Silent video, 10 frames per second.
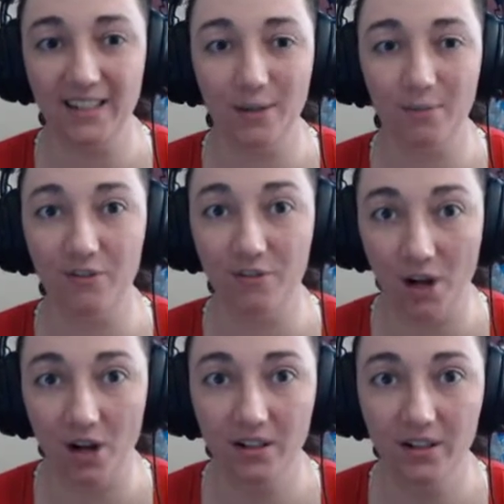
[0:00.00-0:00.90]

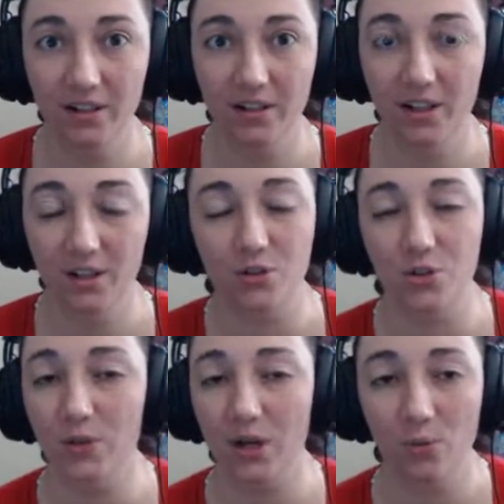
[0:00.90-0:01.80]
fog,
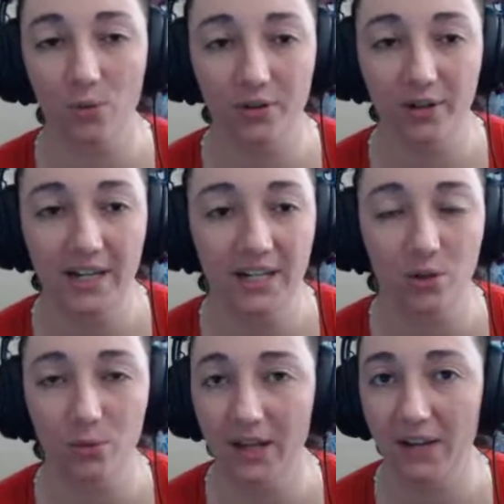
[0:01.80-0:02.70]
do not worry, you
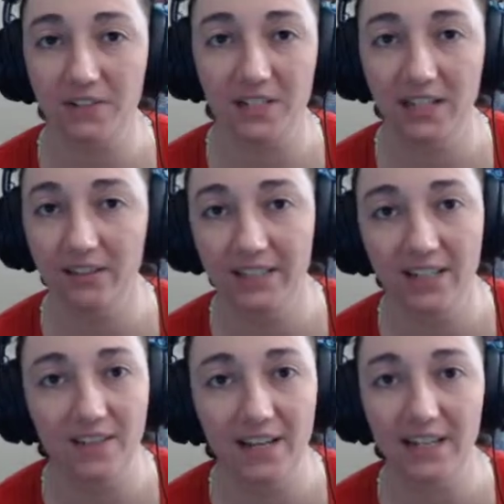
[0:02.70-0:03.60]
don't have to kill
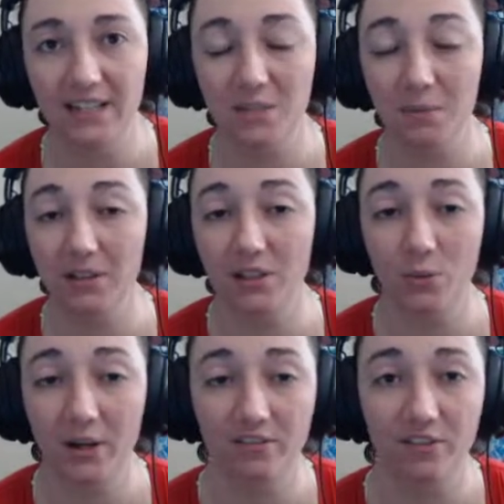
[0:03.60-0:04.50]
anything. Typically the
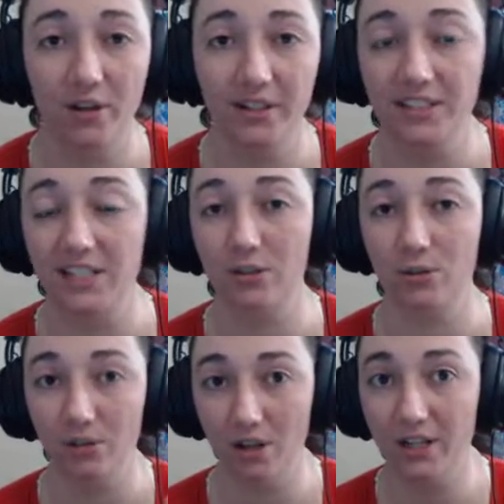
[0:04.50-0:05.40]
white fog is either
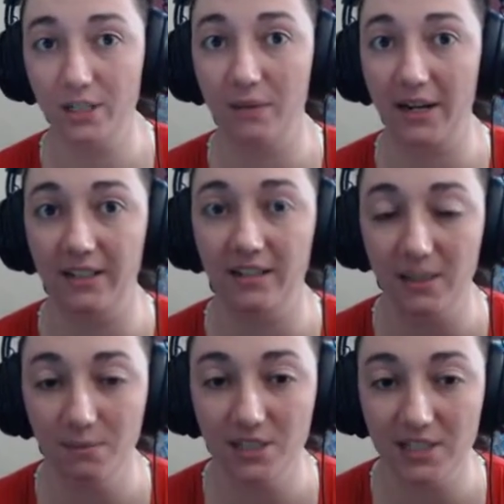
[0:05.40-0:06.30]
locked behind an
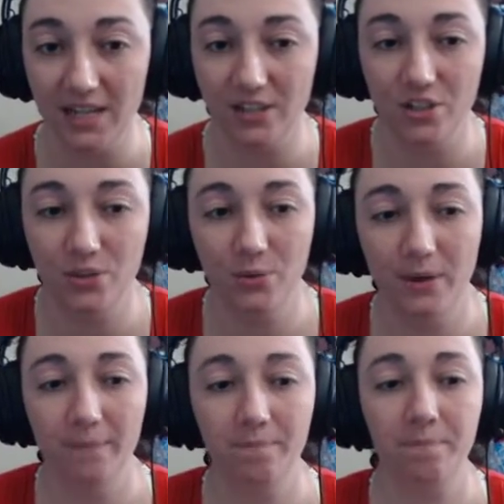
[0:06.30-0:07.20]
imp statue.
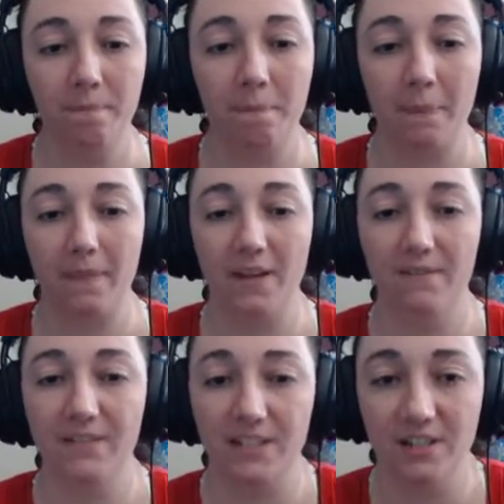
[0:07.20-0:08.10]

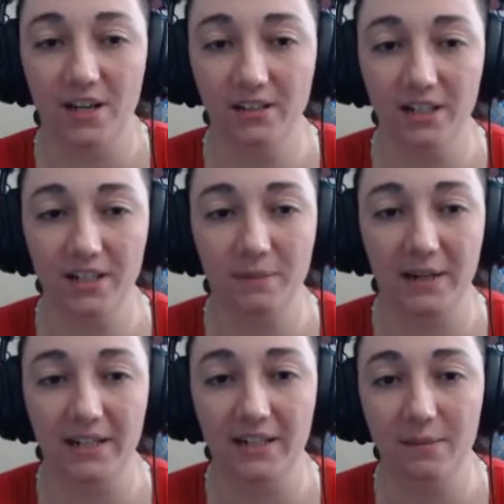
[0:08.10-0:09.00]
If it's not locked
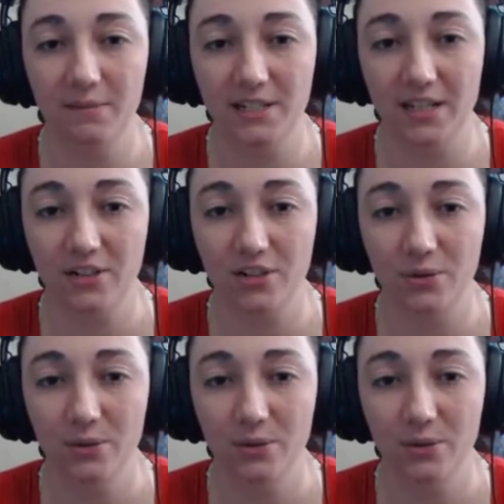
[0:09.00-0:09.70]
behind an imp statue,